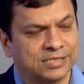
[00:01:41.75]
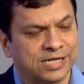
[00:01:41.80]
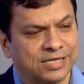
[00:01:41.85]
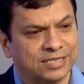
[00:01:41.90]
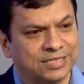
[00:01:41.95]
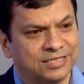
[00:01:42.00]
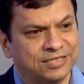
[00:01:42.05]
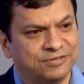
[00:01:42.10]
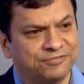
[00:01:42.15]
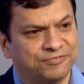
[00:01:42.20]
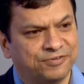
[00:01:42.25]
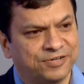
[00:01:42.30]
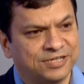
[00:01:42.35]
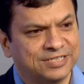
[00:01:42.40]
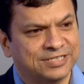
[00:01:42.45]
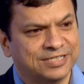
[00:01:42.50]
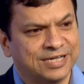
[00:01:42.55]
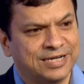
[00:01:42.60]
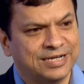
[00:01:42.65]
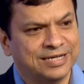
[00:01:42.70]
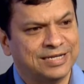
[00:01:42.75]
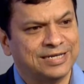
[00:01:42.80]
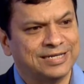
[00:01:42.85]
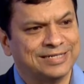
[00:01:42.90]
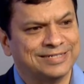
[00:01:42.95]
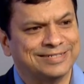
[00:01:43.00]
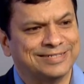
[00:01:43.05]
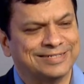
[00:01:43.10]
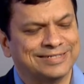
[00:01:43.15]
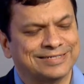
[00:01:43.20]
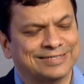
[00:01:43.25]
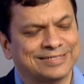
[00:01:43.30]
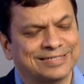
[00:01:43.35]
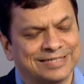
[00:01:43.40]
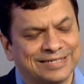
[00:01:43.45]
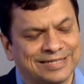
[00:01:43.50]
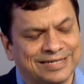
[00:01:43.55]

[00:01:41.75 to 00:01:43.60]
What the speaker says: I think the first idea is this.